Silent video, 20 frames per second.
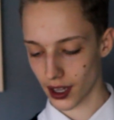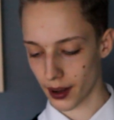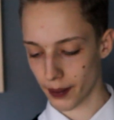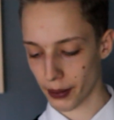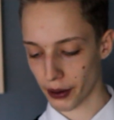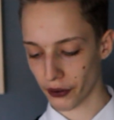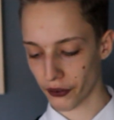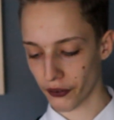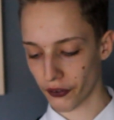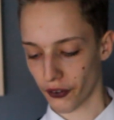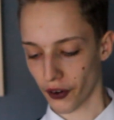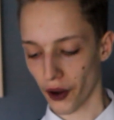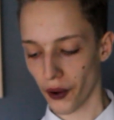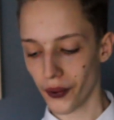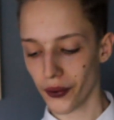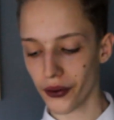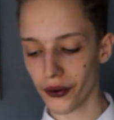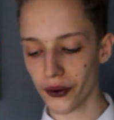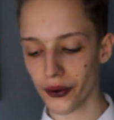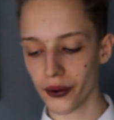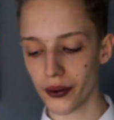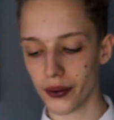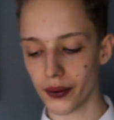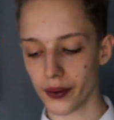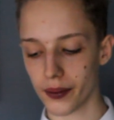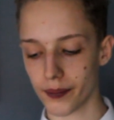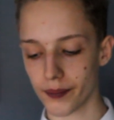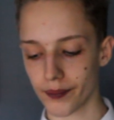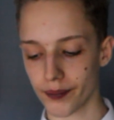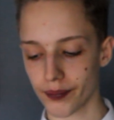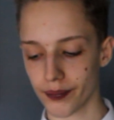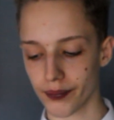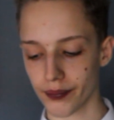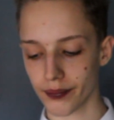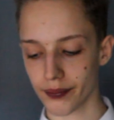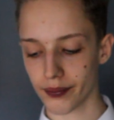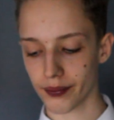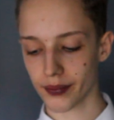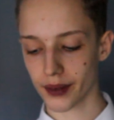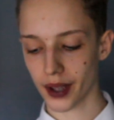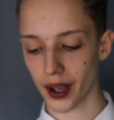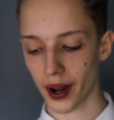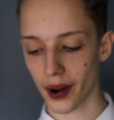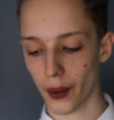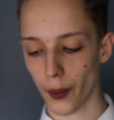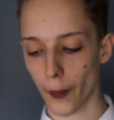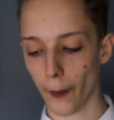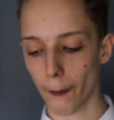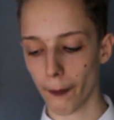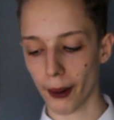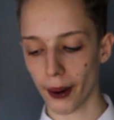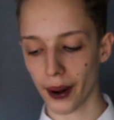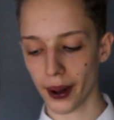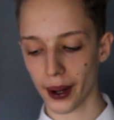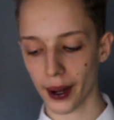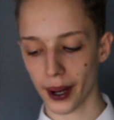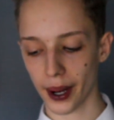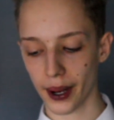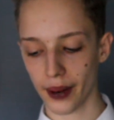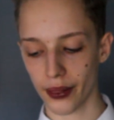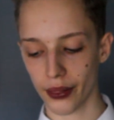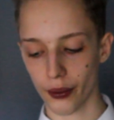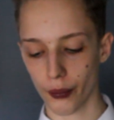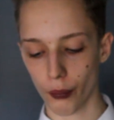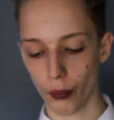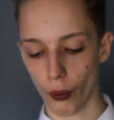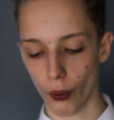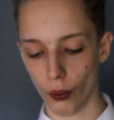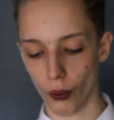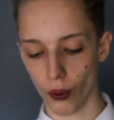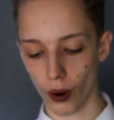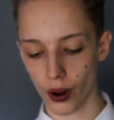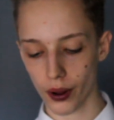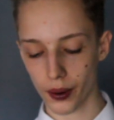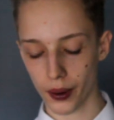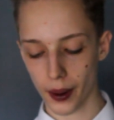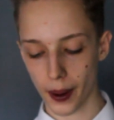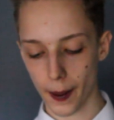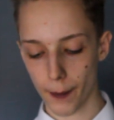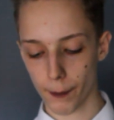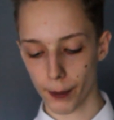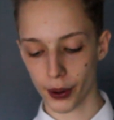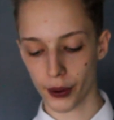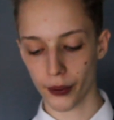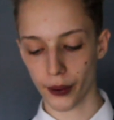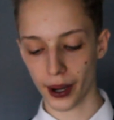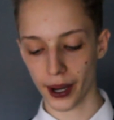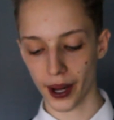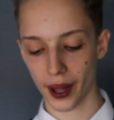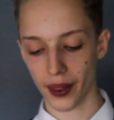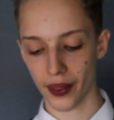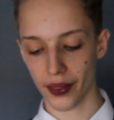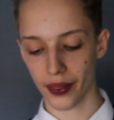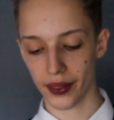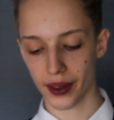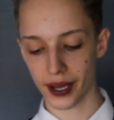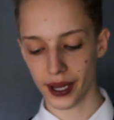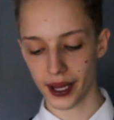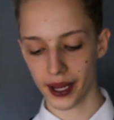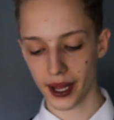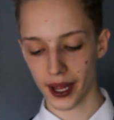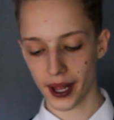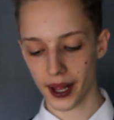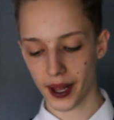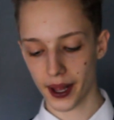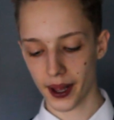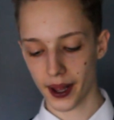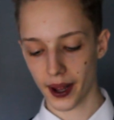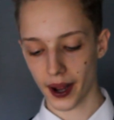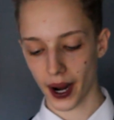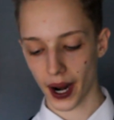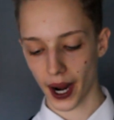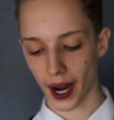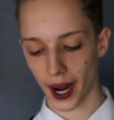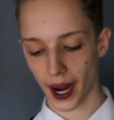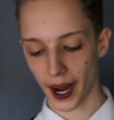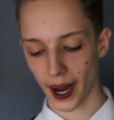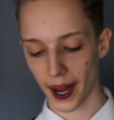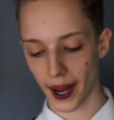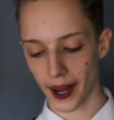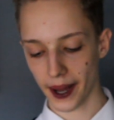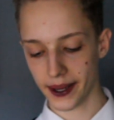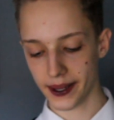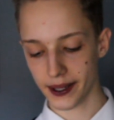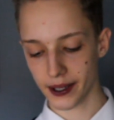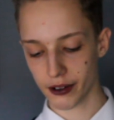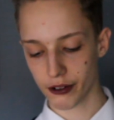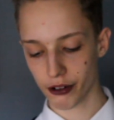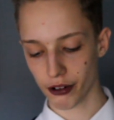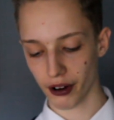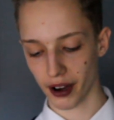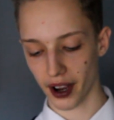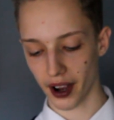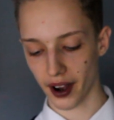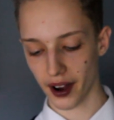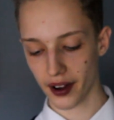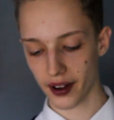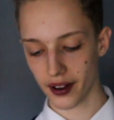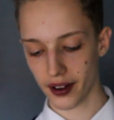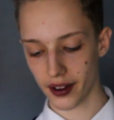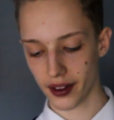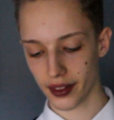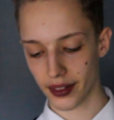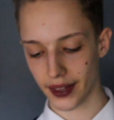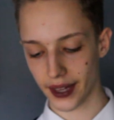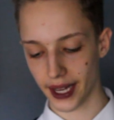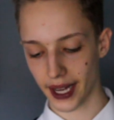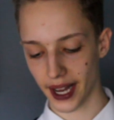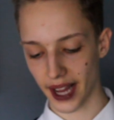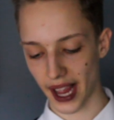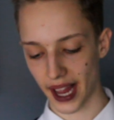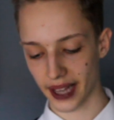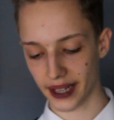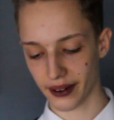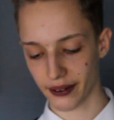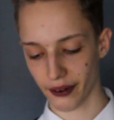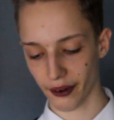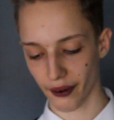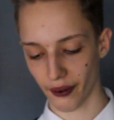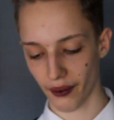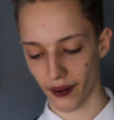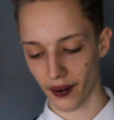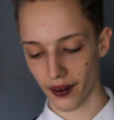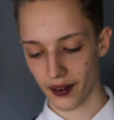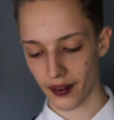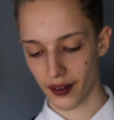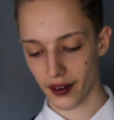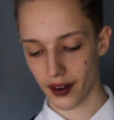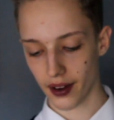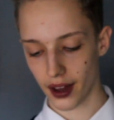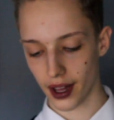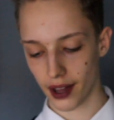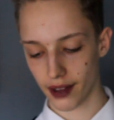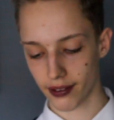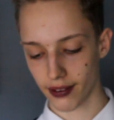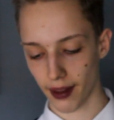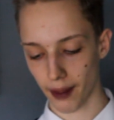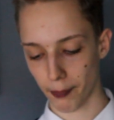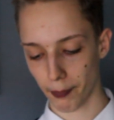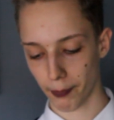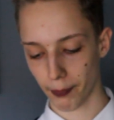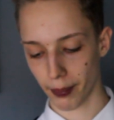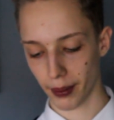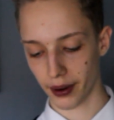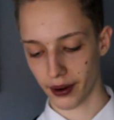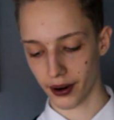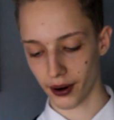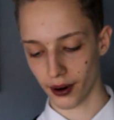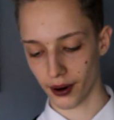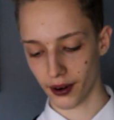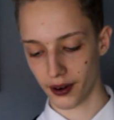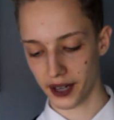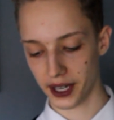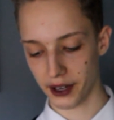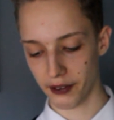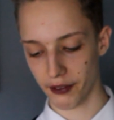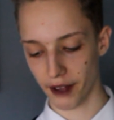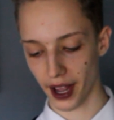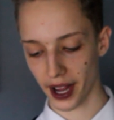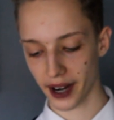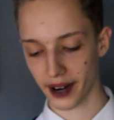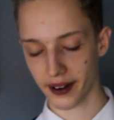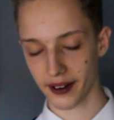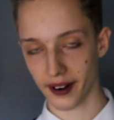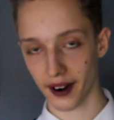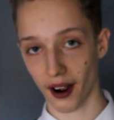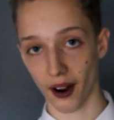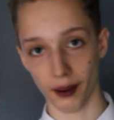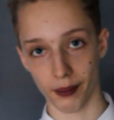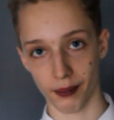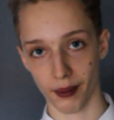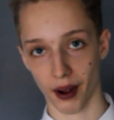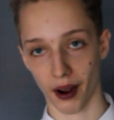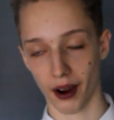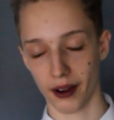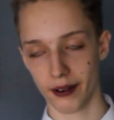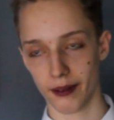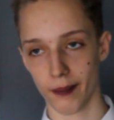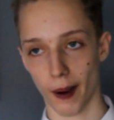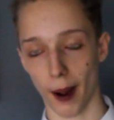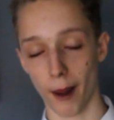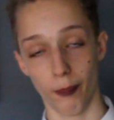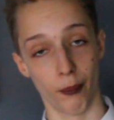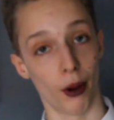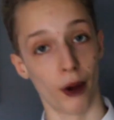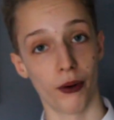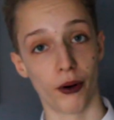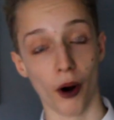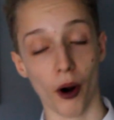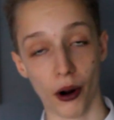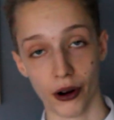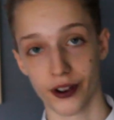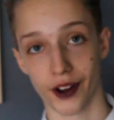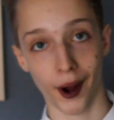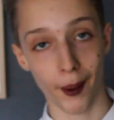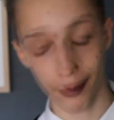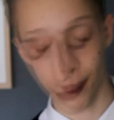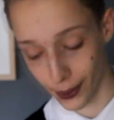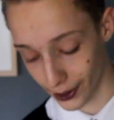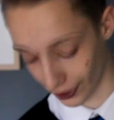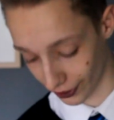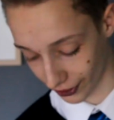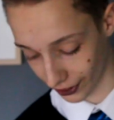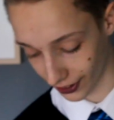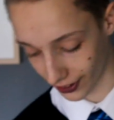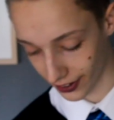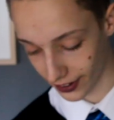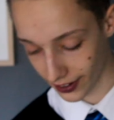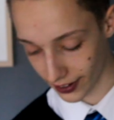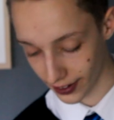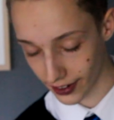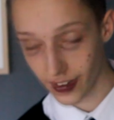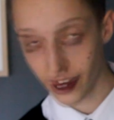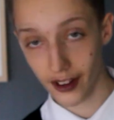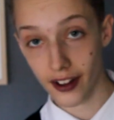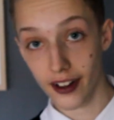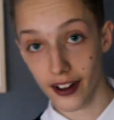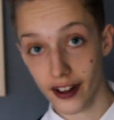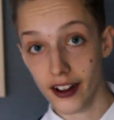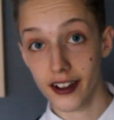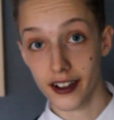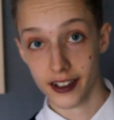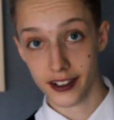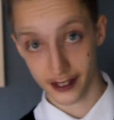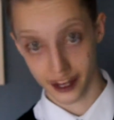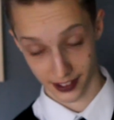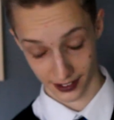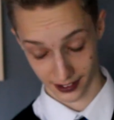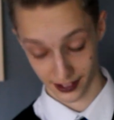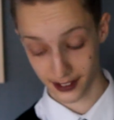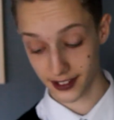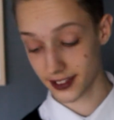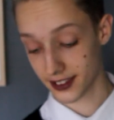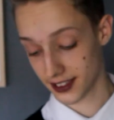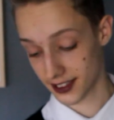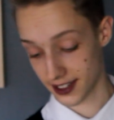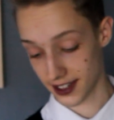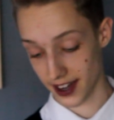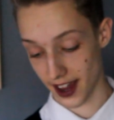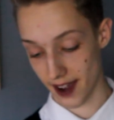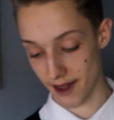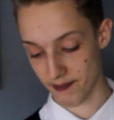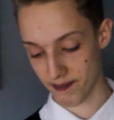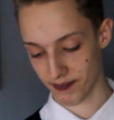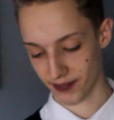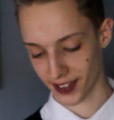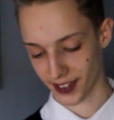Must flow through an opening in the wall between the atria, the atrial septal defect. I, I'm no doctor, but yeah.